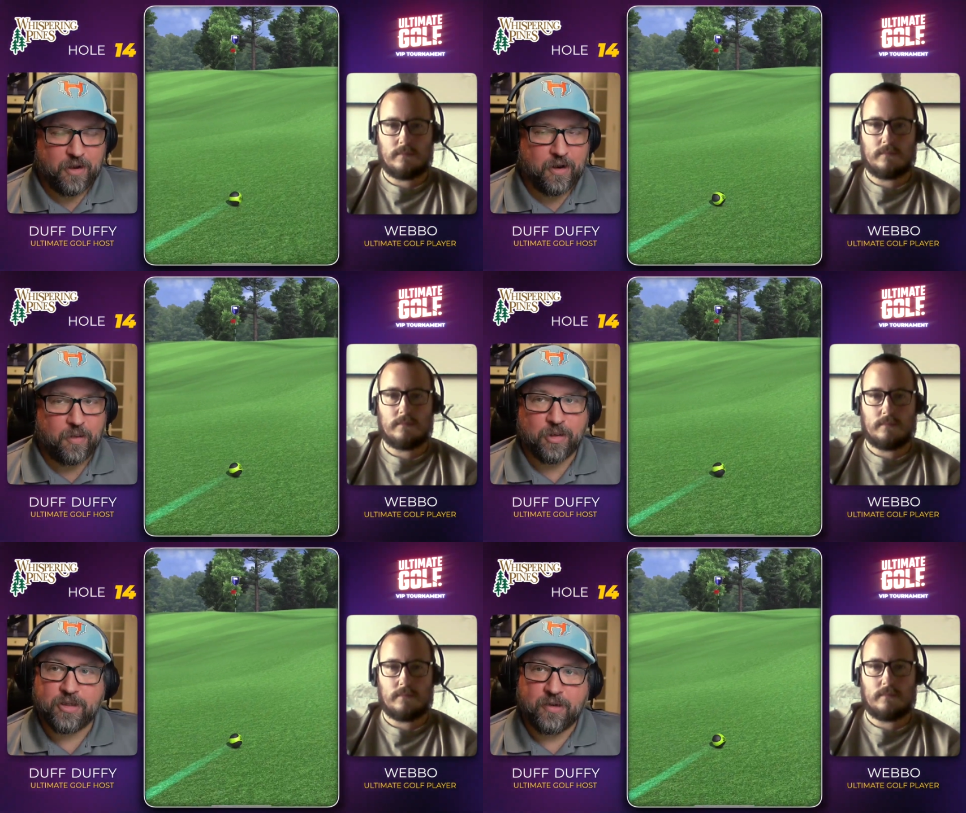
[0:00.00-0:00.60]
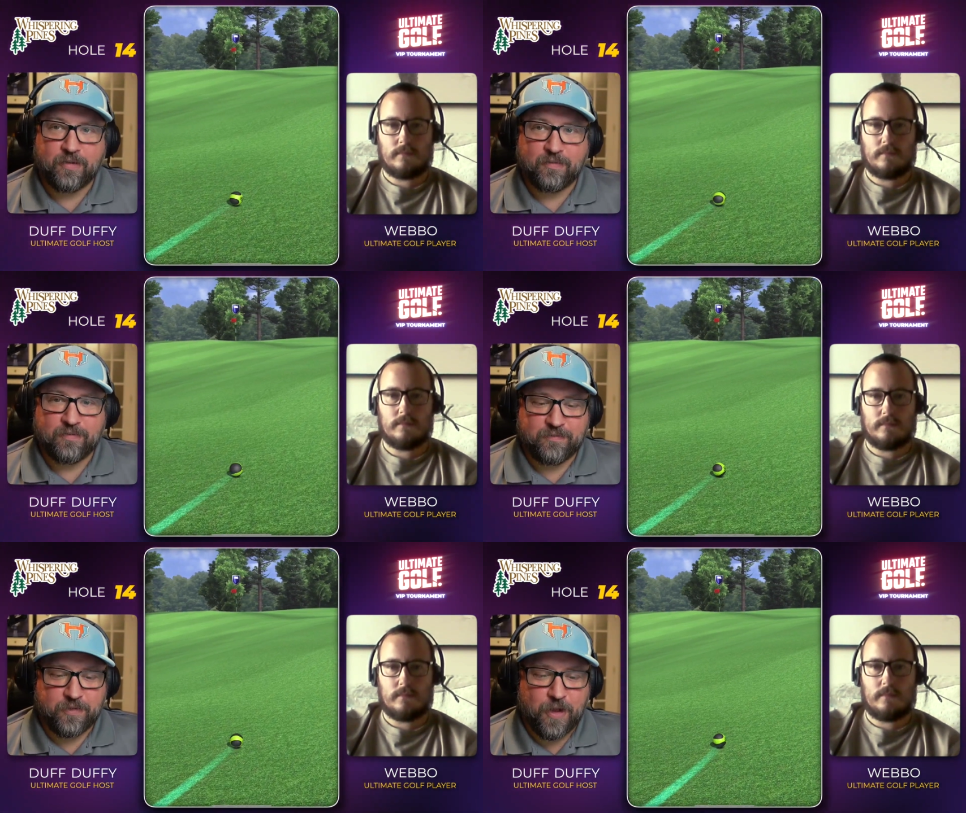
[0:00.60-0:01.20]
Speaker 1: Harbour Town,
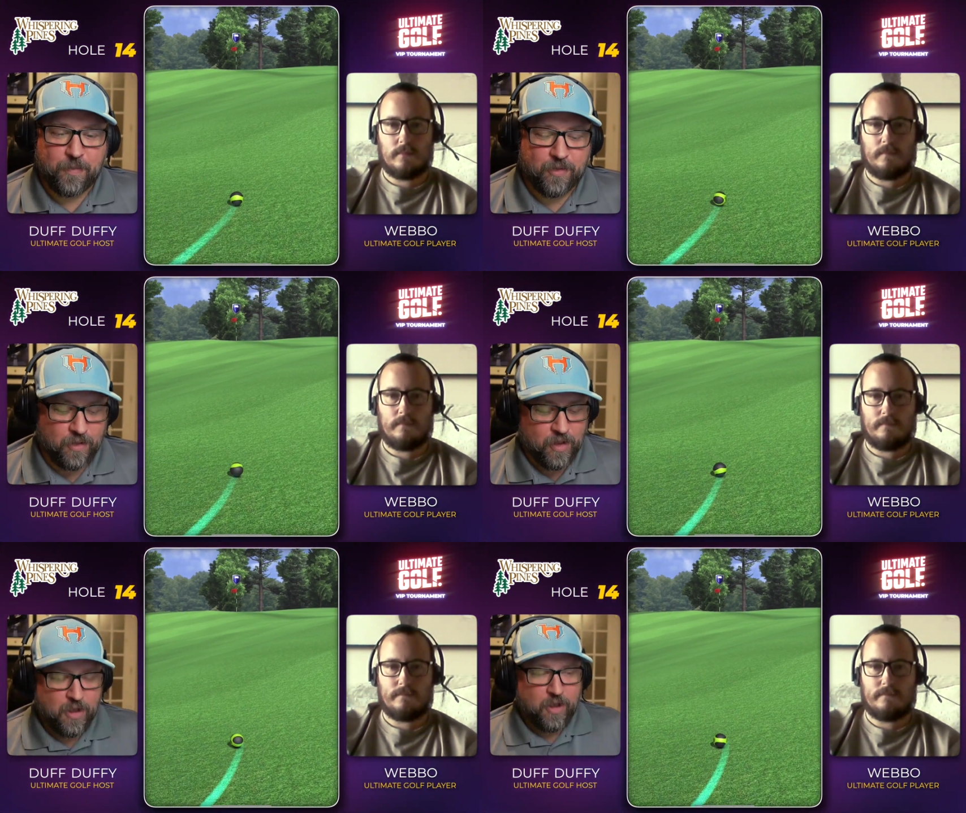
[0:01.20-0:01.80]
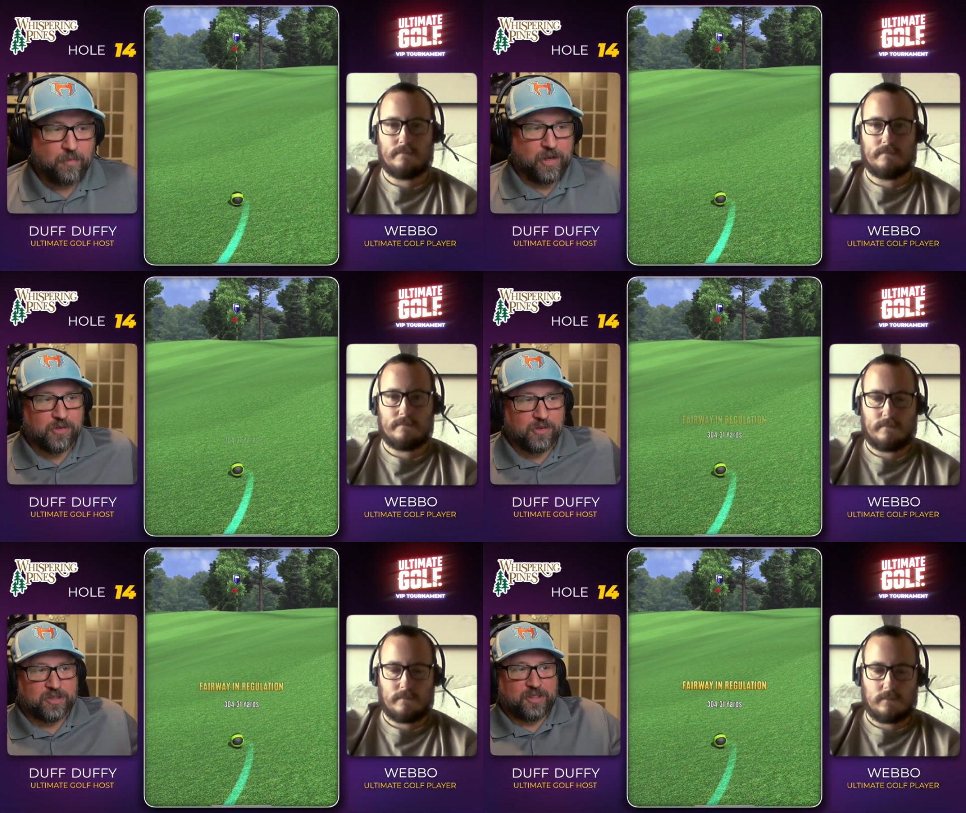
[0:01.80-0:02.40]
phenomenal. But you
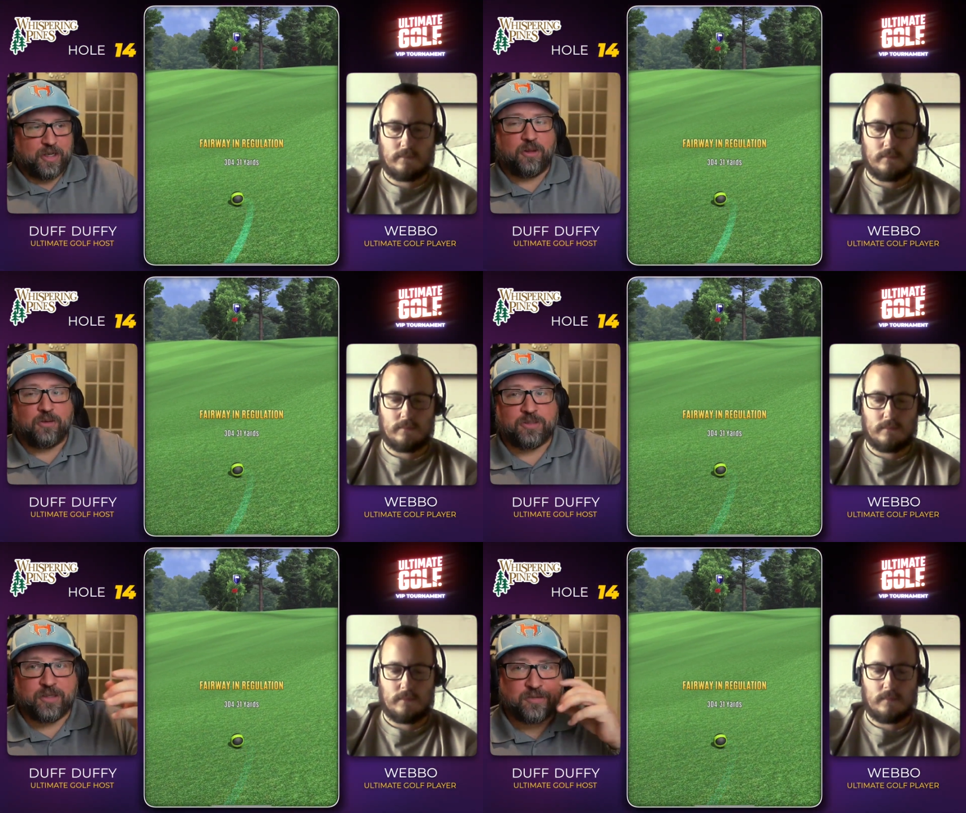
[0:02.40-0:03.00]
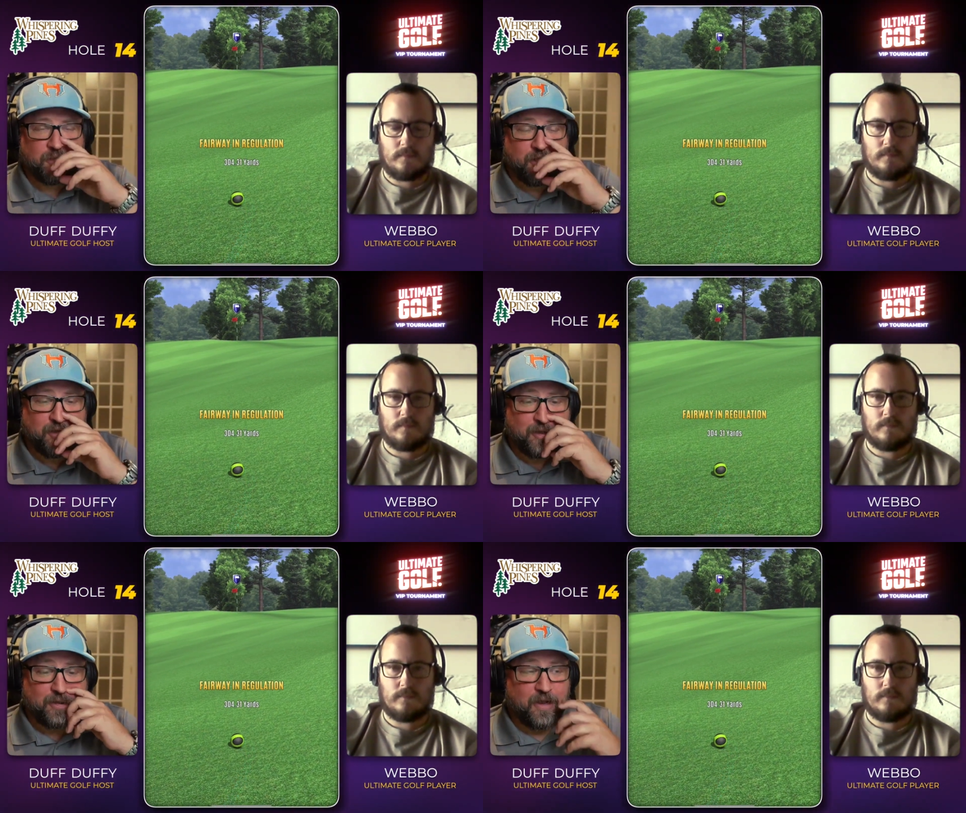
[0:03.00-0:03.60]
just say Close House in
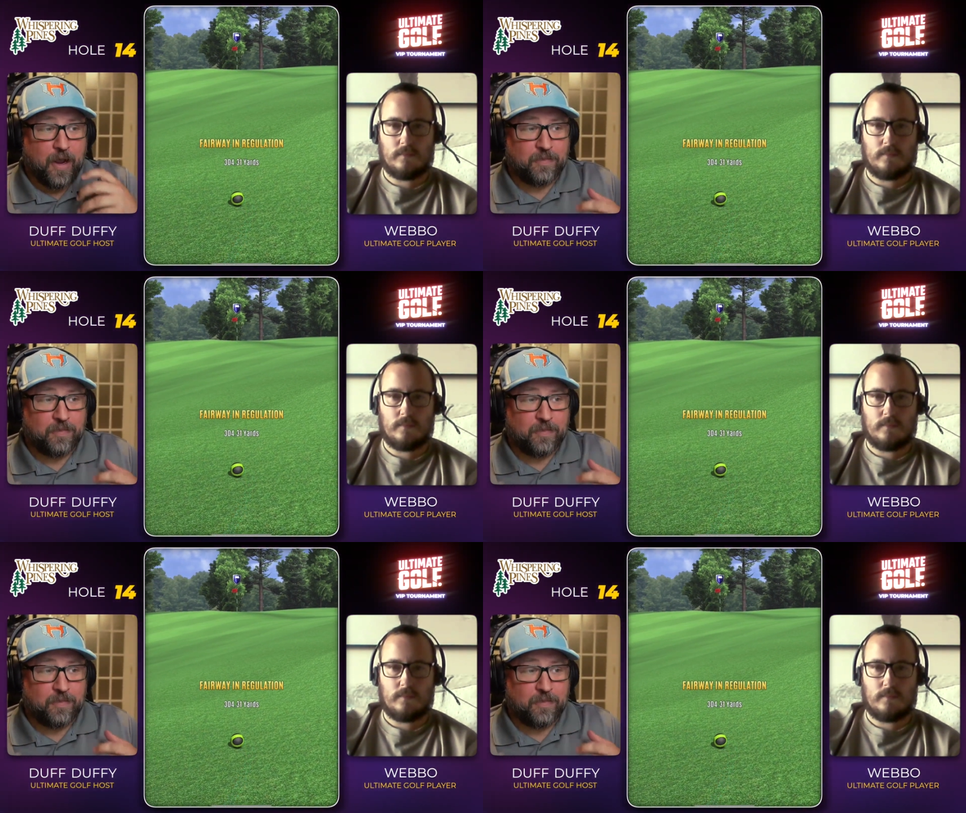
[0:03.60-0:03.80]
London. I'm